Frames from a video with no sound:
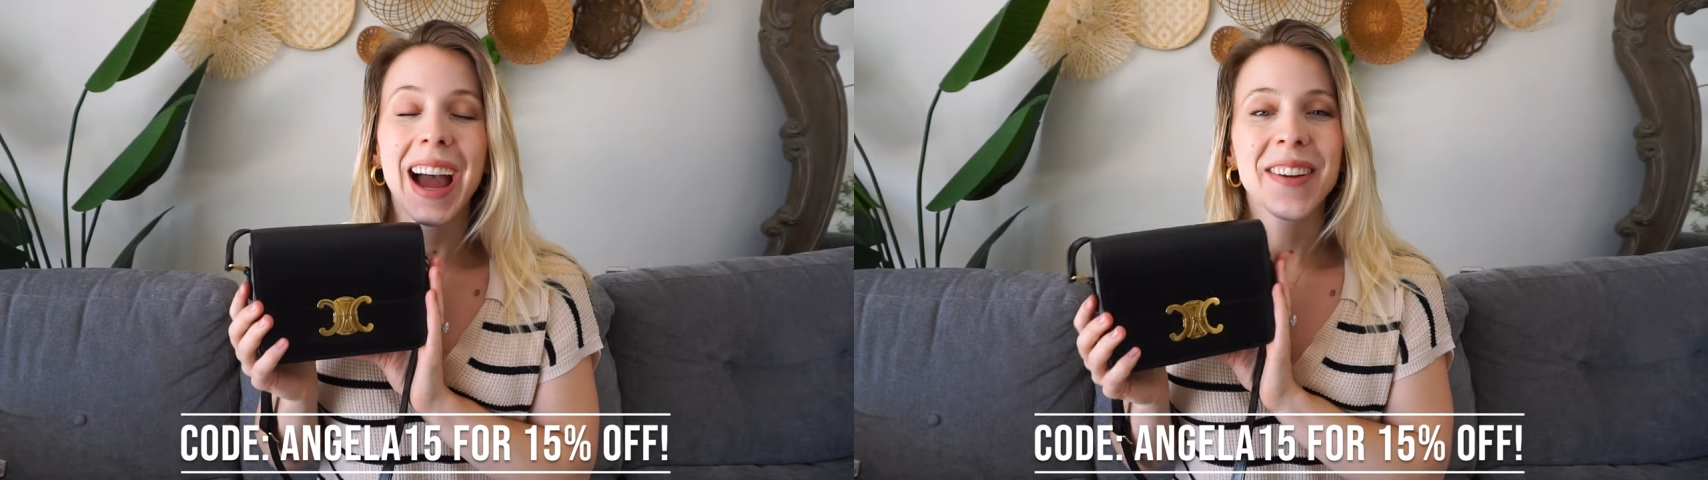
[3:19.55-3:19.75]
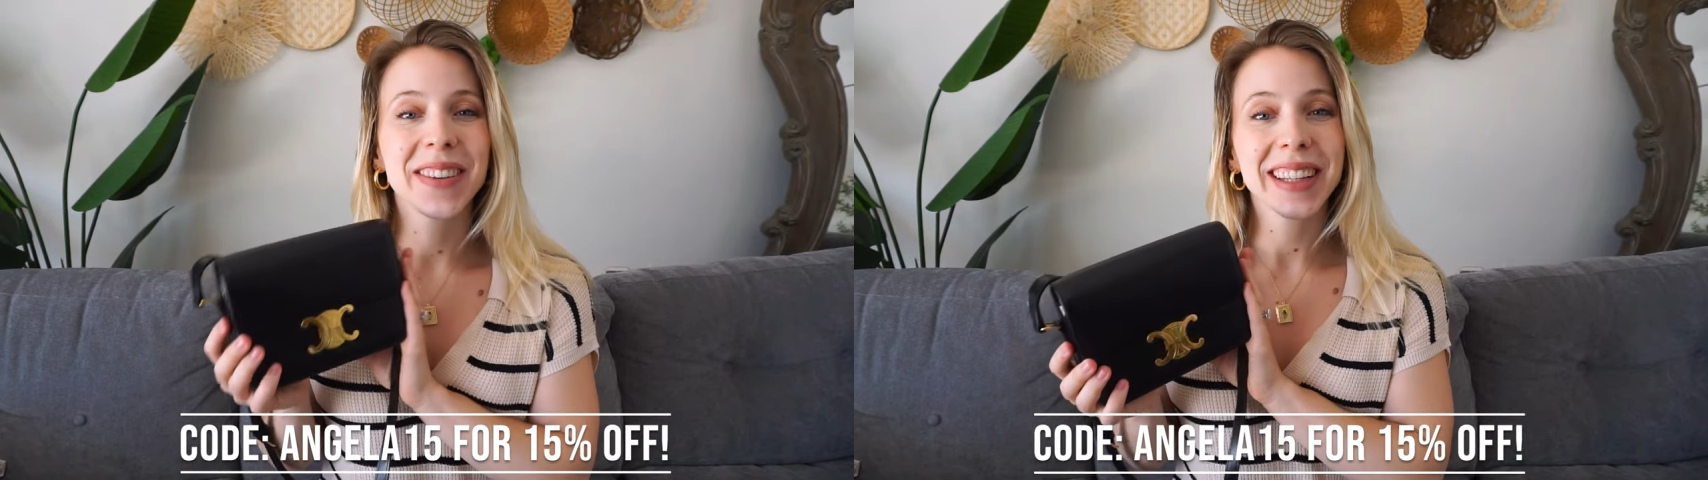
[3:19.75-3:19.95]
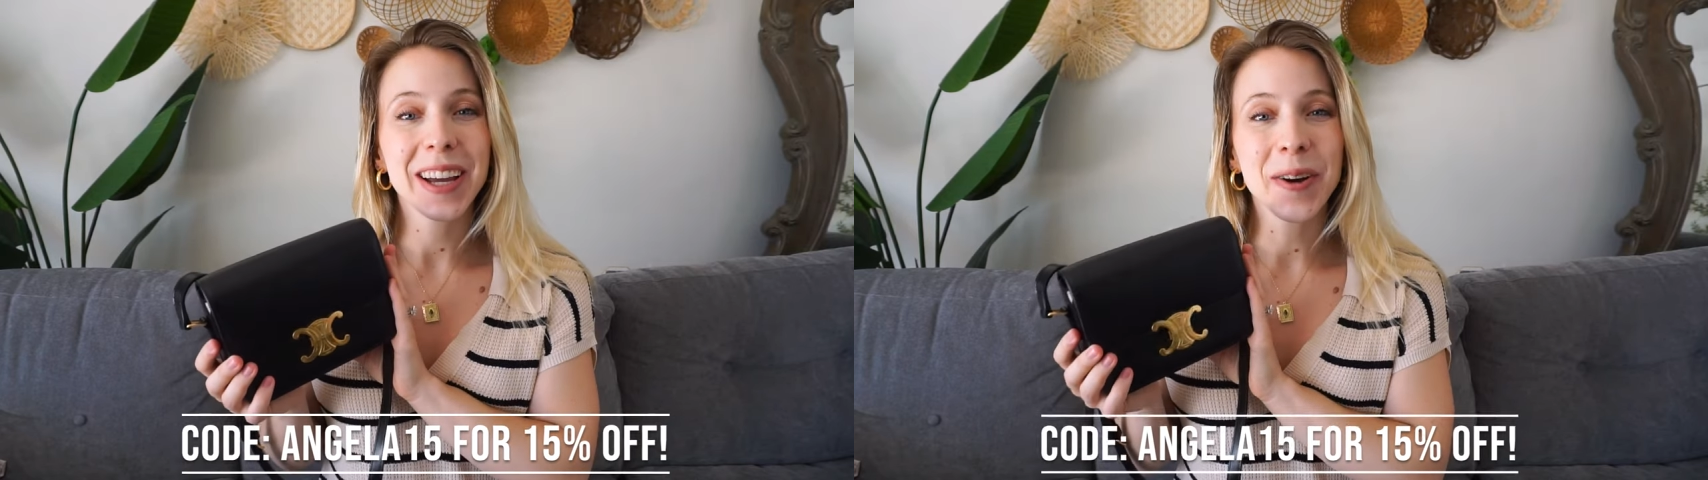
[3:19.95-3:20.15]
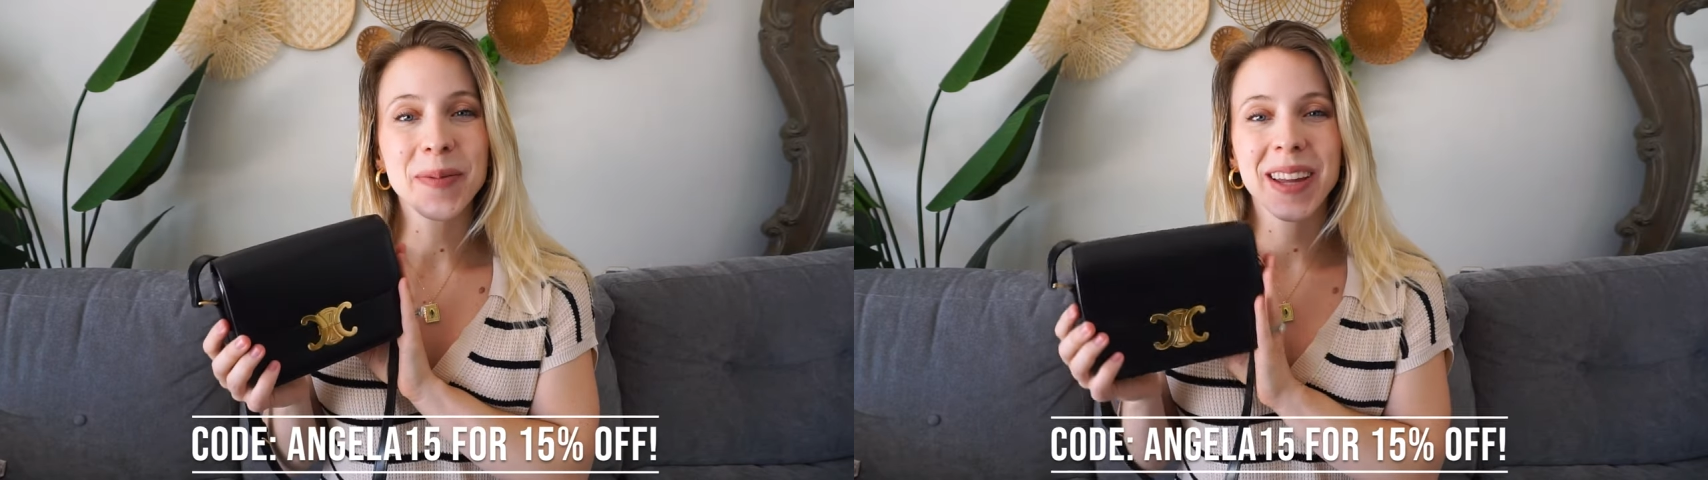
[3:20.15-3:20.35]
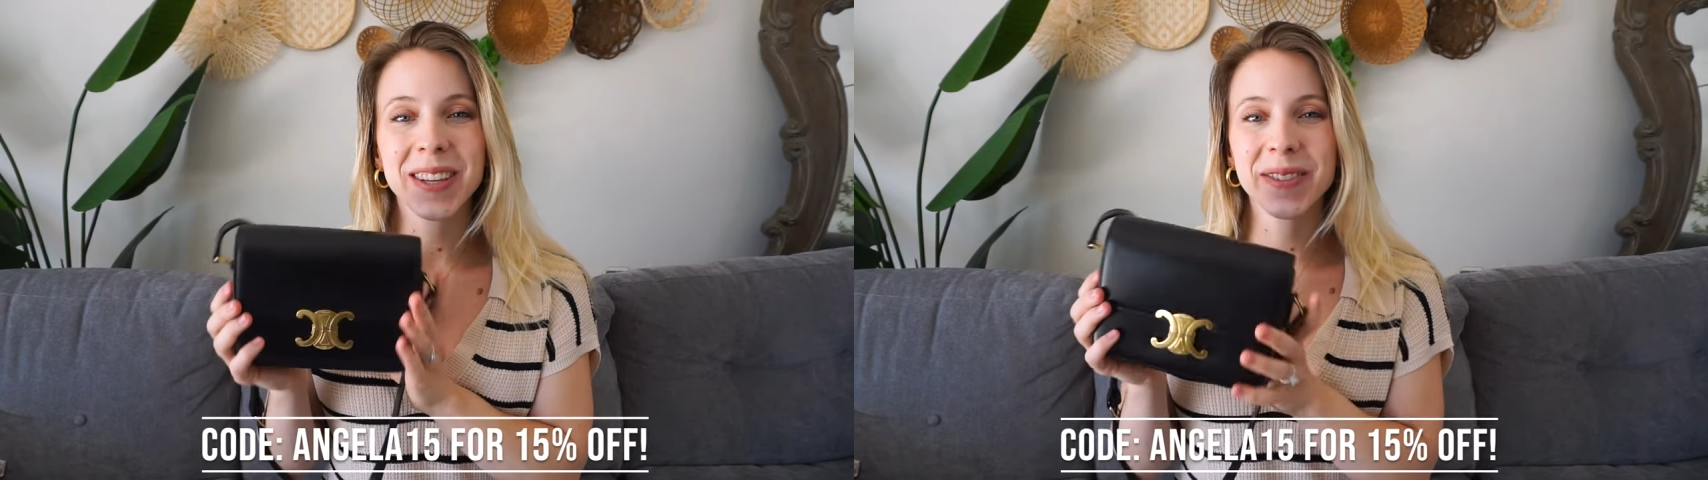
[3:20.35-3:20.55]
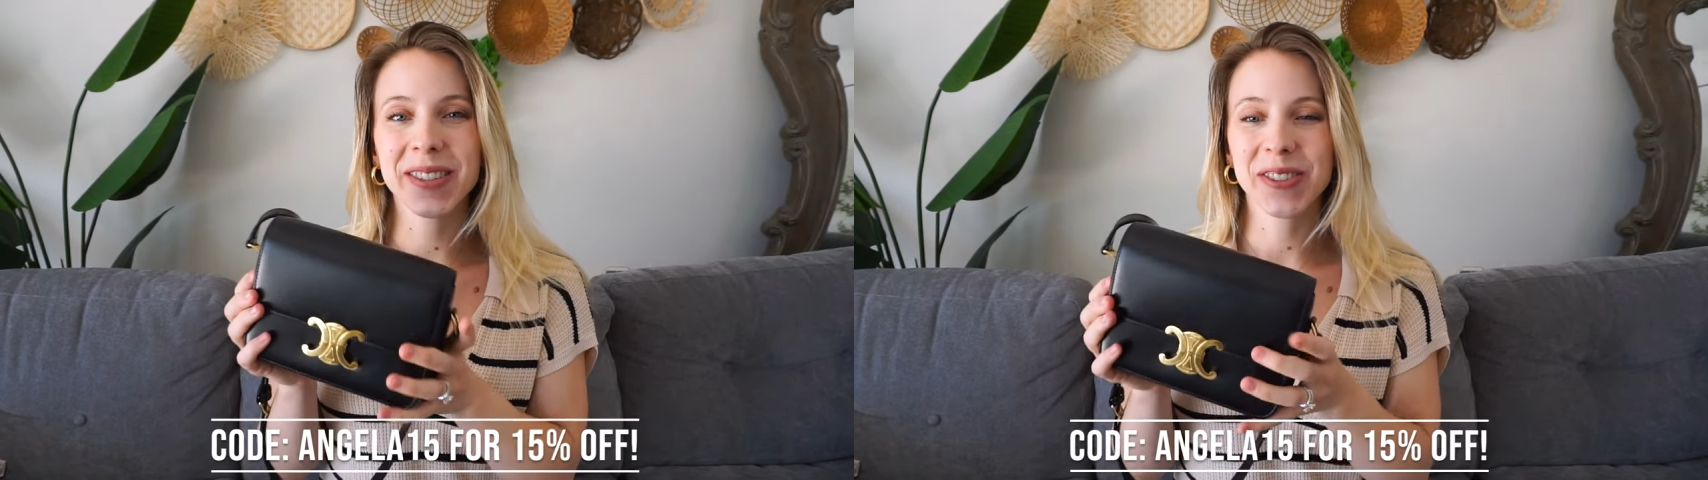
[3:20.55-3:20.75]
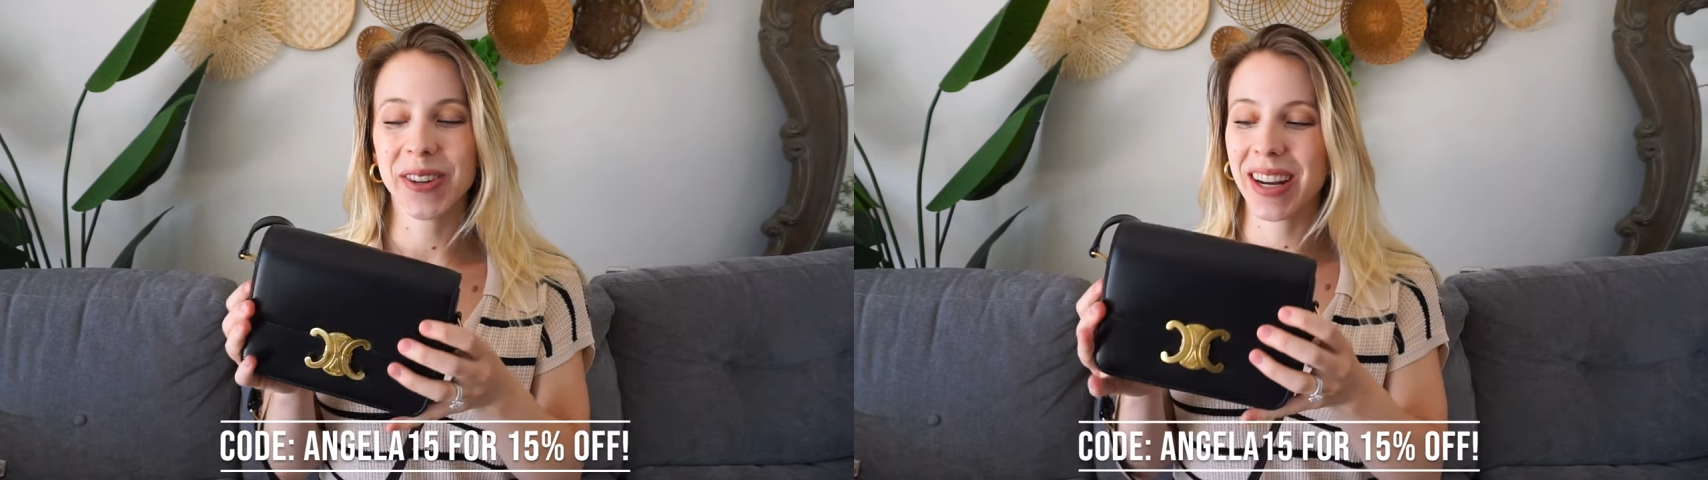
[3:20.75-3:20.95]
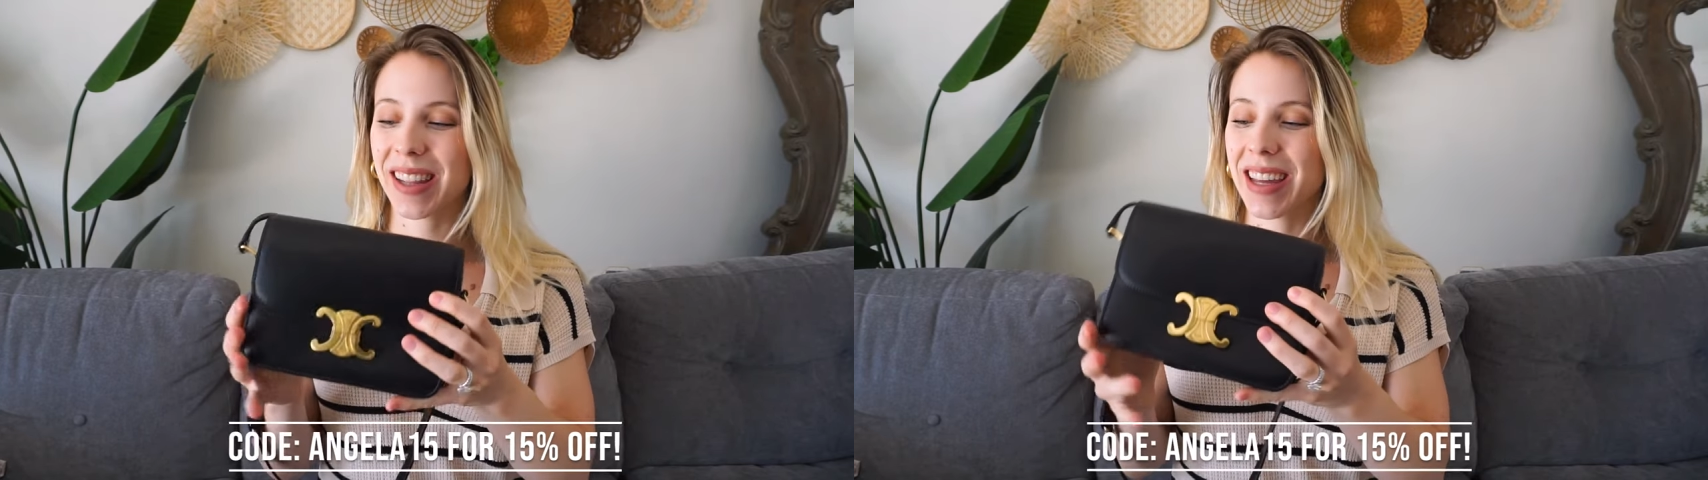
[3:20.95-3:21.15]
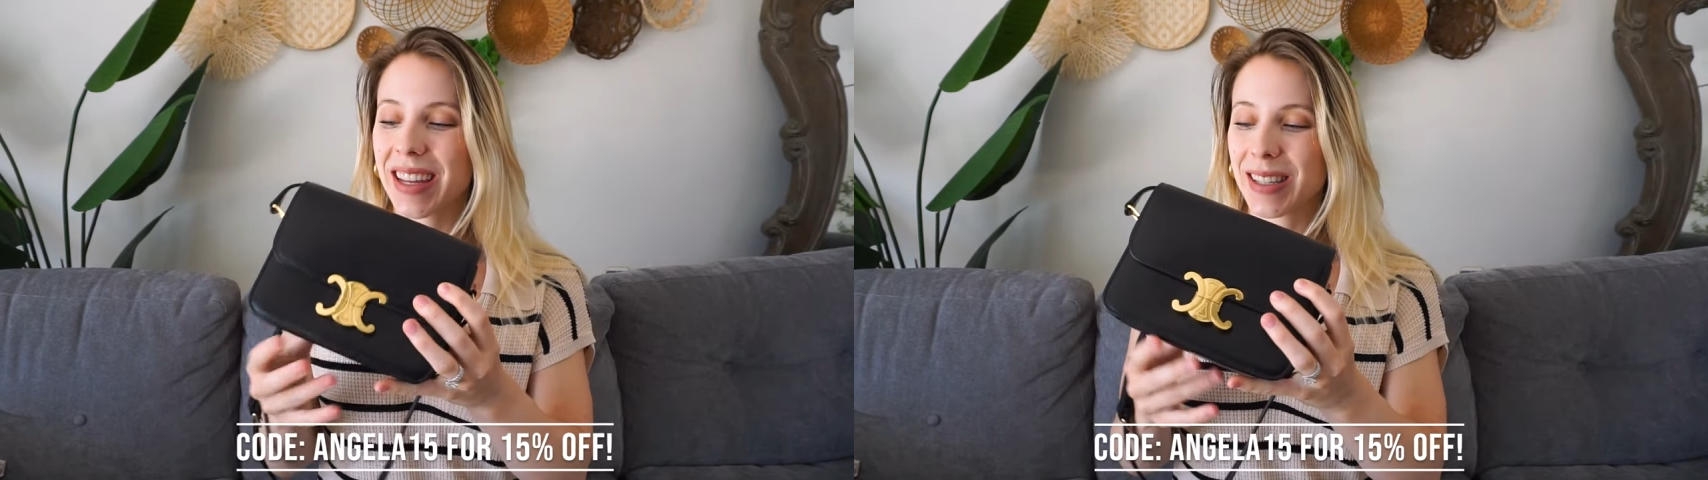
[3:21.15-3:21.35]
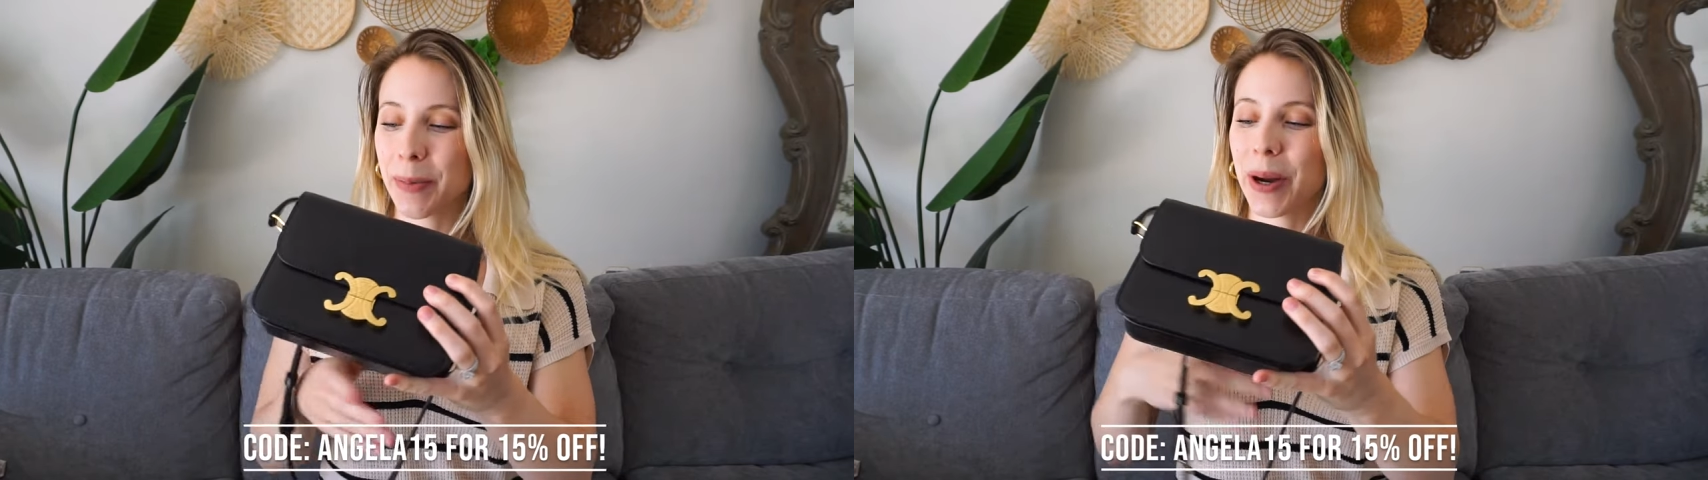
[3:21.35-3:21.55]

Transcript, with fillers: I really hope that you enjoyed this